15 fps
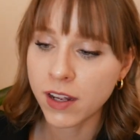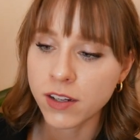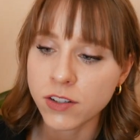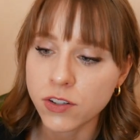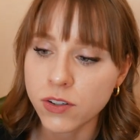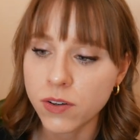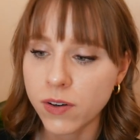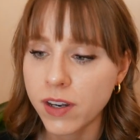
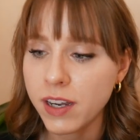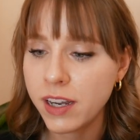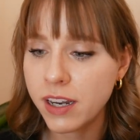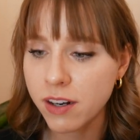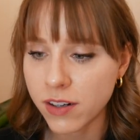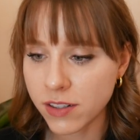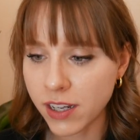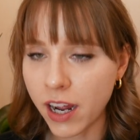So,
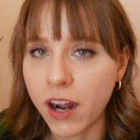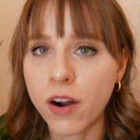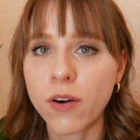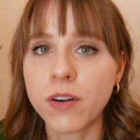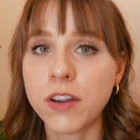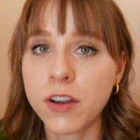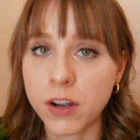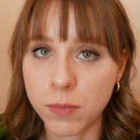here's
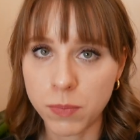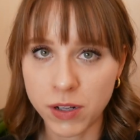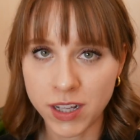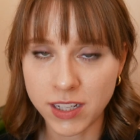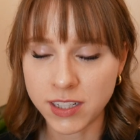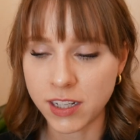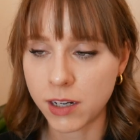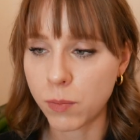how you can put
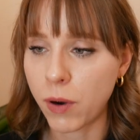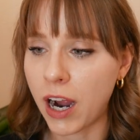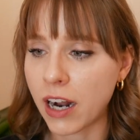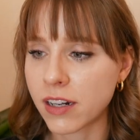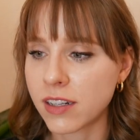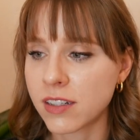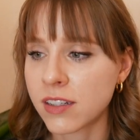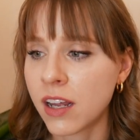this into
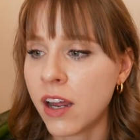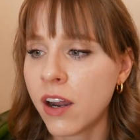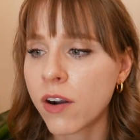practice